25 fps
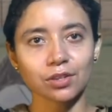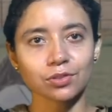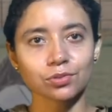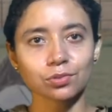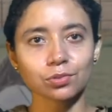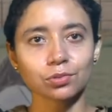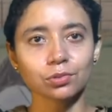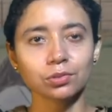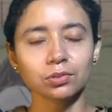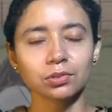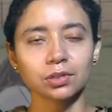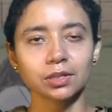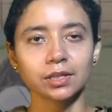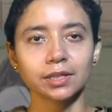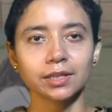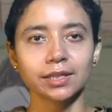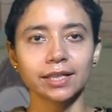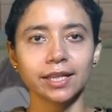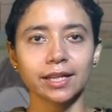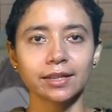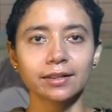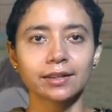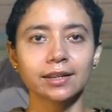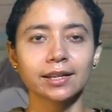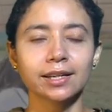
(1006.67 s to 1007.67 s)
so
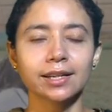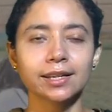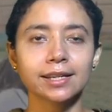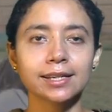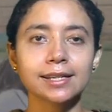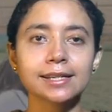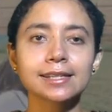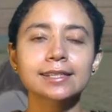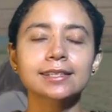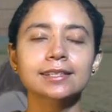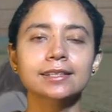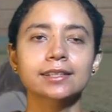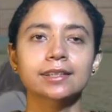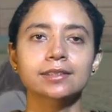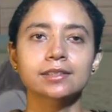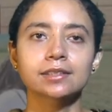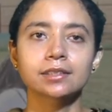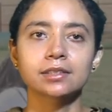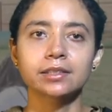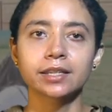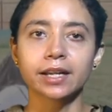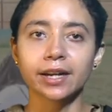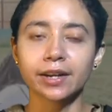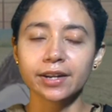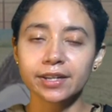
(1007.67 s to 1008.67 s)
there is
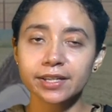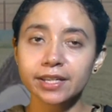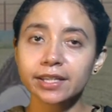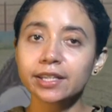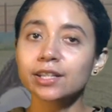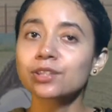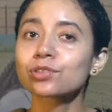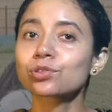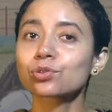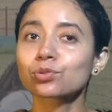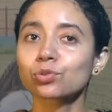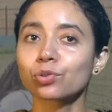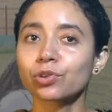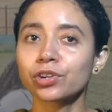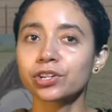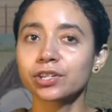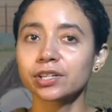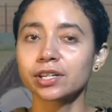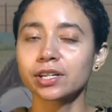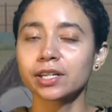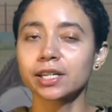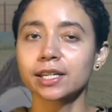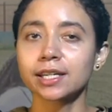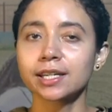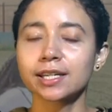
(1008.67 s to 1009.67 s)
narrating a
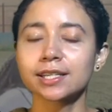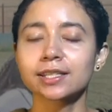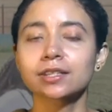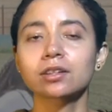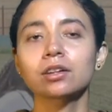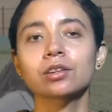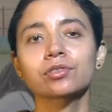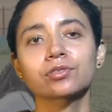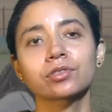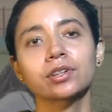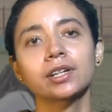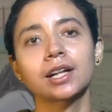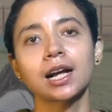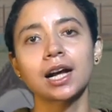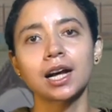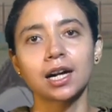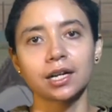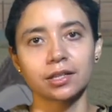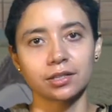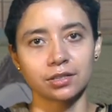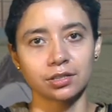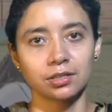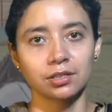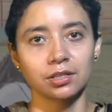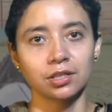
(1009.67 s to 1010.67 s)
storytelling is also an
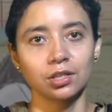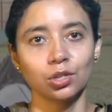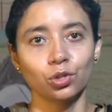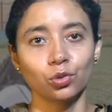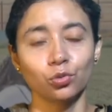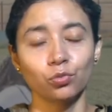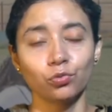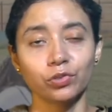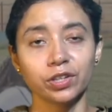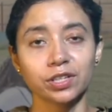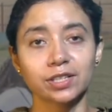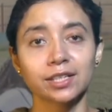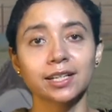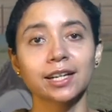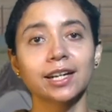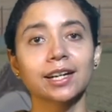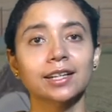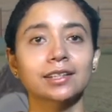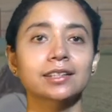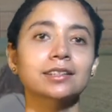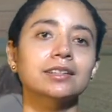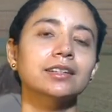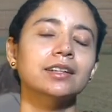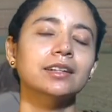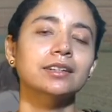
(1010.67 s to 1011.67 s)
art which the
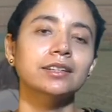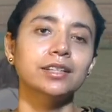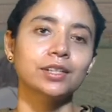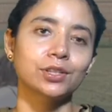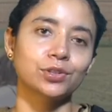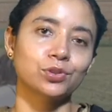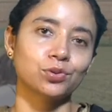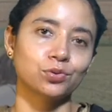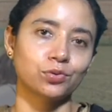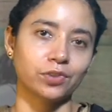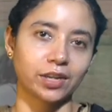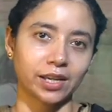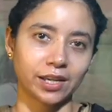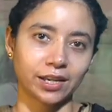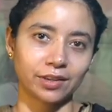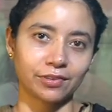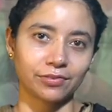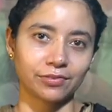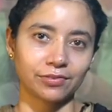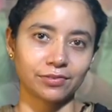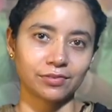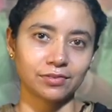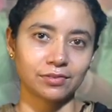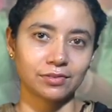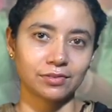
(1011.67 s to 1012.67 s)
kathaka needs to have